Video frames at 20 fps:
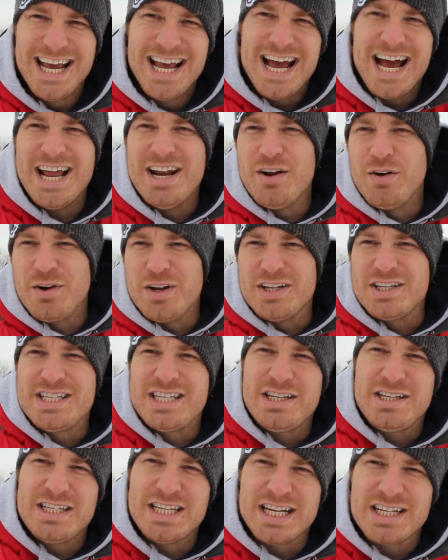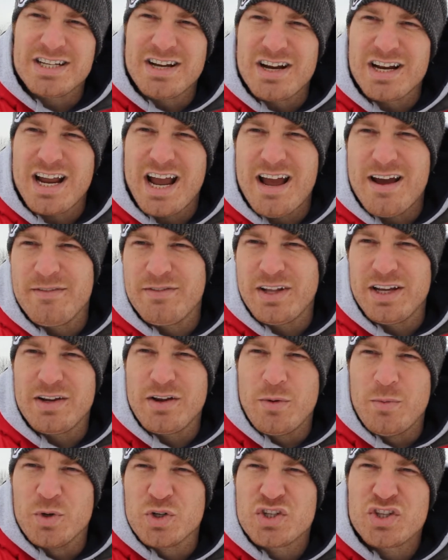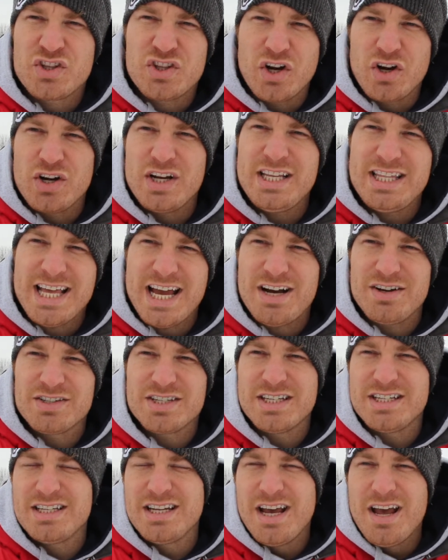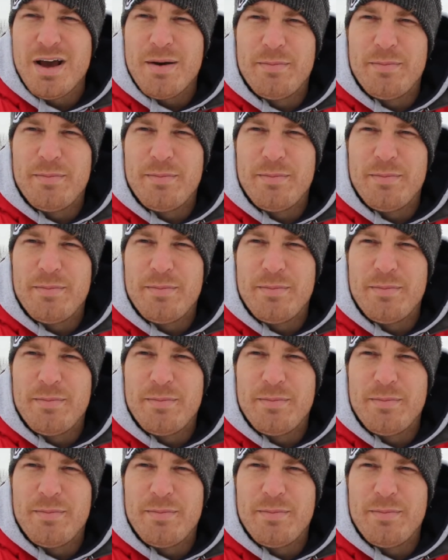I know on TikTok I have like almost 30,000,